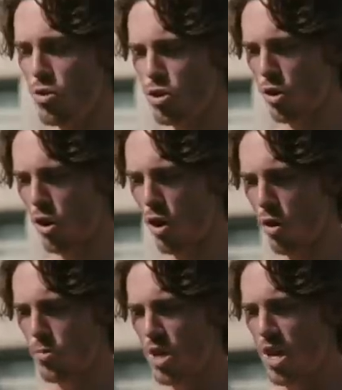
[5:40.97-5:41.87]
use your
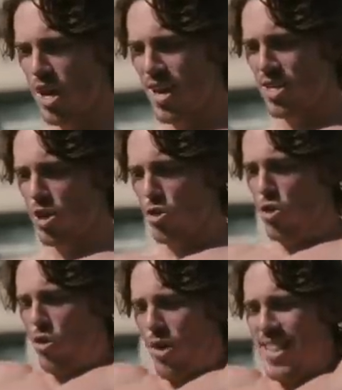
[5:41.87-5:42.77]
arms until you
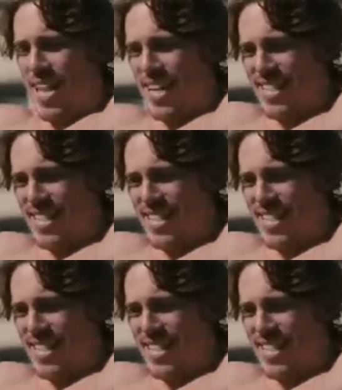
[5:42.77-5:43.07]
create that